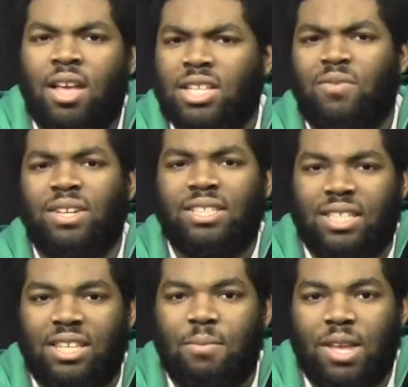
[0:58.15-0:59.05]
Suffice it
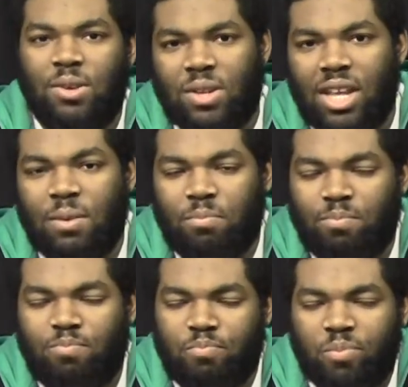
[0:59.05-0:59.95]
to say, man, you need
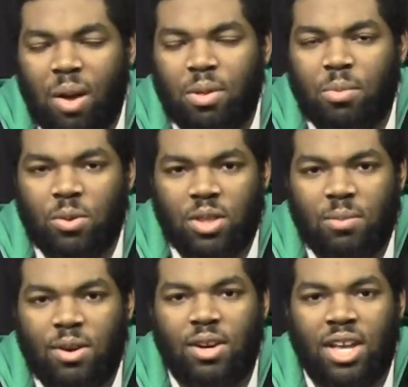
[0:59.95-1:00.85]
probably both of
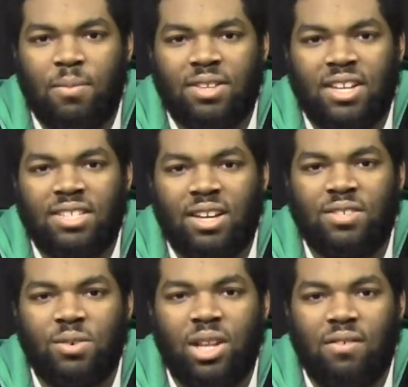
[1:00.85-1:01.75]
them in order to keep your
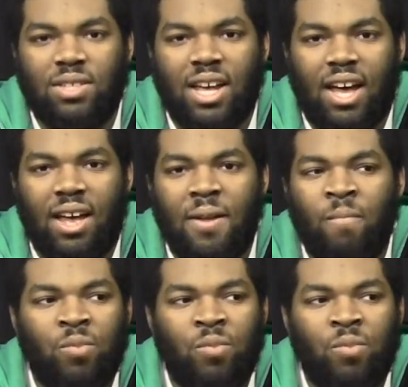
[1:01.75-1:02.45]
testosterone levels high.